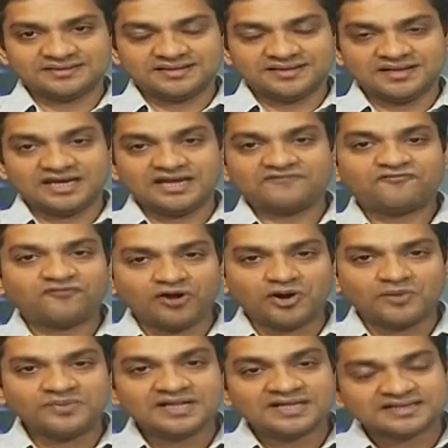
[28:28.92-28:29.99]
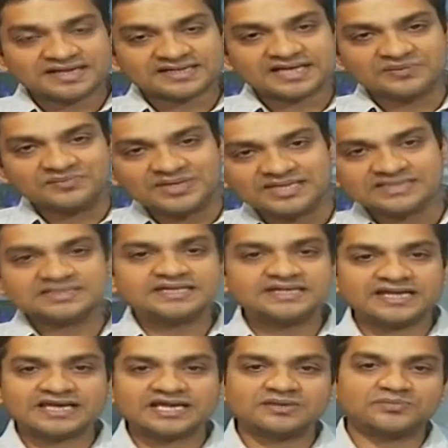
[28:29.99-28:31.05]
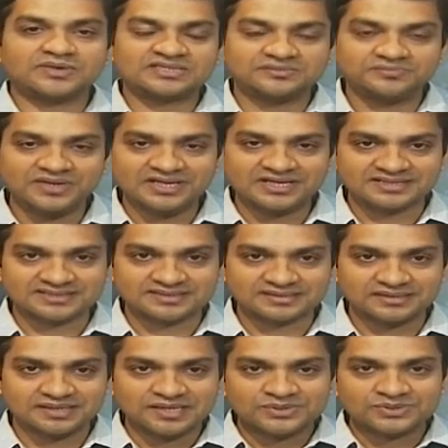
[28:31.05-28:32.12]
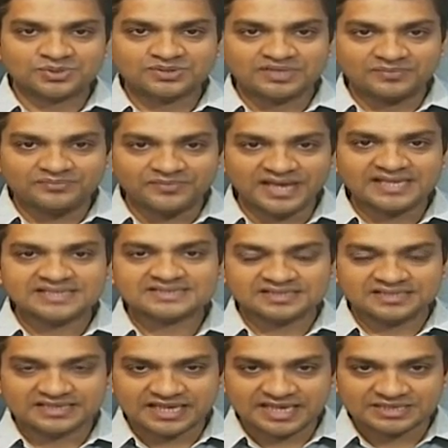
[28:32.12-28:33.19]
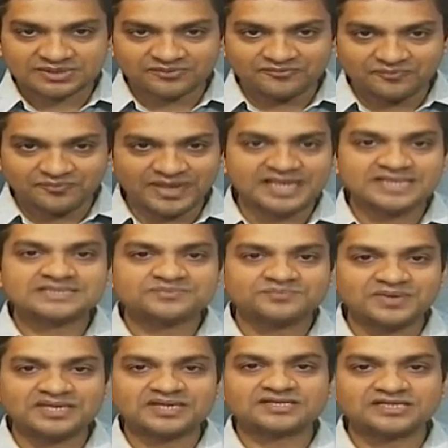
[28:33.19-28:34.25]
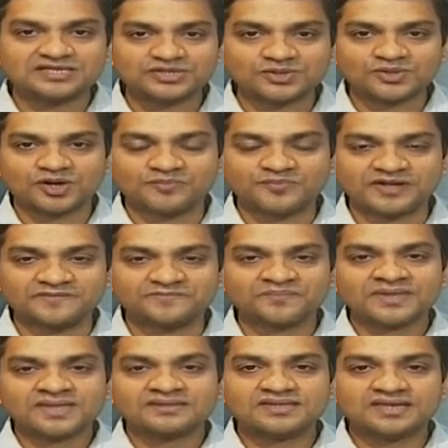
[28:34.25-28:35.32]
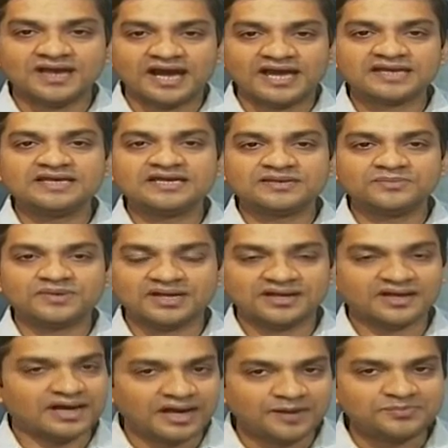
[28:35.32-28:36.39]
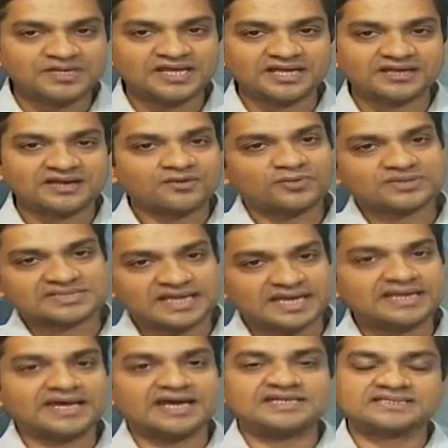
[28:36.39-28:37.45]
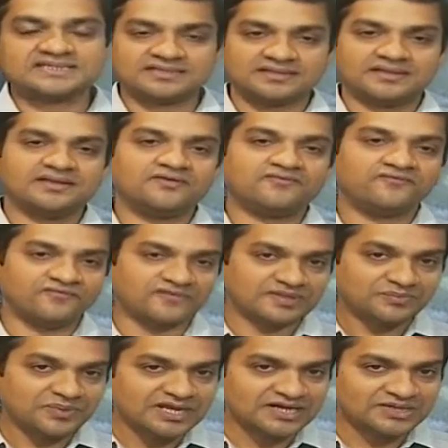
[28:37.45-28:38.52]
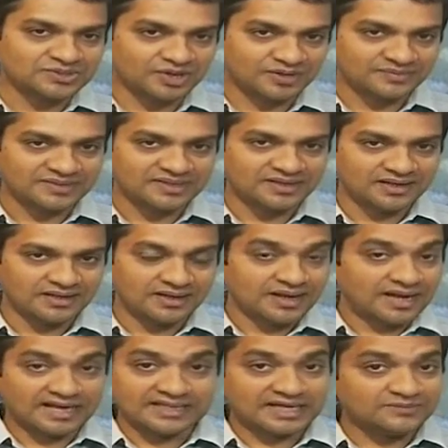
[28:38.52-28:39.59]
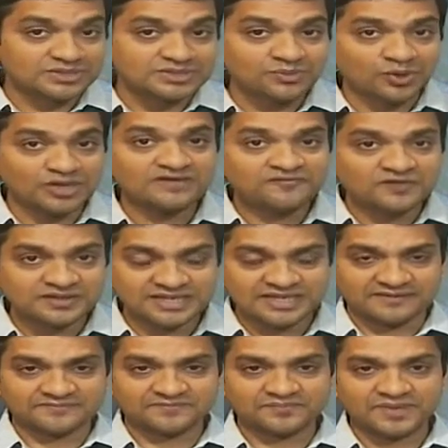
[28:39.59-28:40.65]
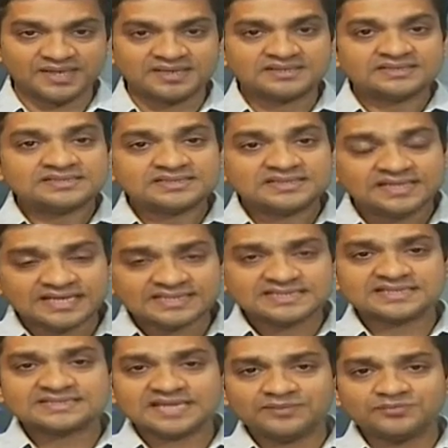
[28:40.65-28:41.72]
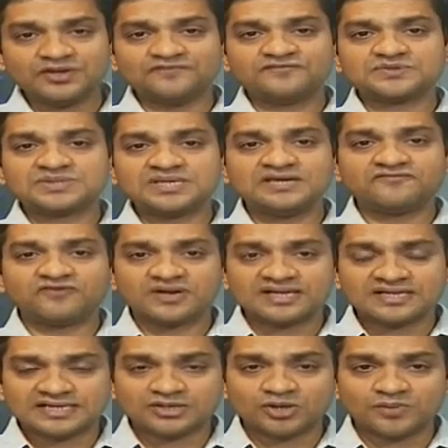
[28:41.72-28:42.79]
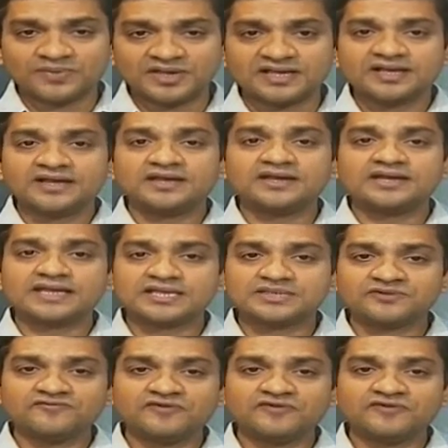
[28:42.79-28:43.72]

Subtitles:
in a form that can be easily taken up by the peanuts. So the maize, in case of maize peanut intercropping, the iron uptake was enhanced for the peanut crop, and that was a wonderful thing. Next example, if you see for intercropping, in case of a